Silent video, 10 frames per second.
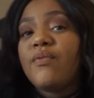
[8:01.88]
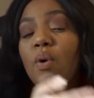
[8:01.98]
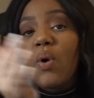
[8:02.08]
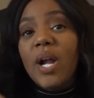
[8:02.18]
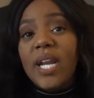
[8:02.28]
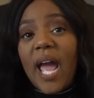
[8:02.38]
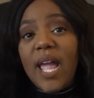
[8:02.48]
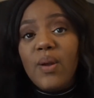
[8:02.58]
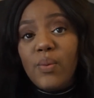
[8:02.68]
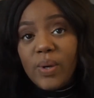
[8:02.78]
4 and
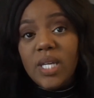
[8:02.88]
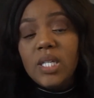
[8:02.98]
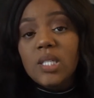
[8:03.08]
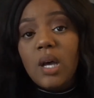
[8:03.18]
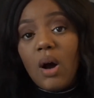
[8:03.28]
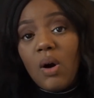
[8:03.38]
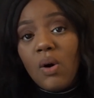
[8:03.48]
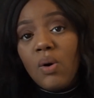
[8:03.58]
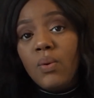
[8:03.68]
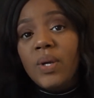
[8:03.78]
8 weeks old.